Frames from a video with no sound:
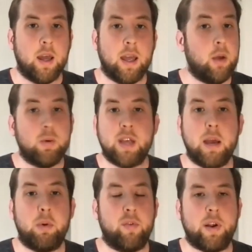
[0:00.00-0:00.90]
He was
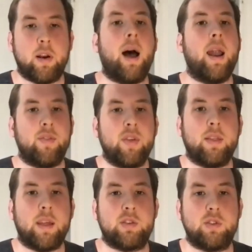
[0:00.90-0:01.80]
able to figure it out. And I
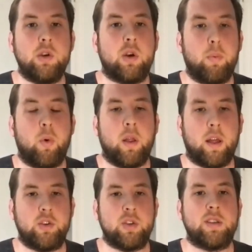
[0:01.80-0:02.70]
think that's, to your point,
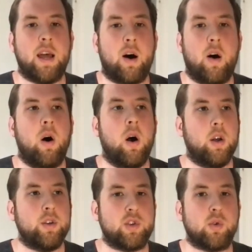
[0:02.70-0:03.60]
like just how
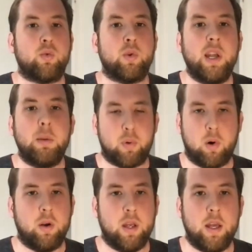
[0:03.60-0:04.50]

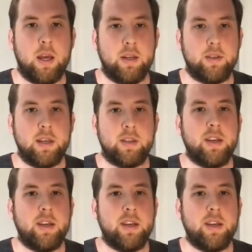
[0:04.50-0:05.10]
cerebral he is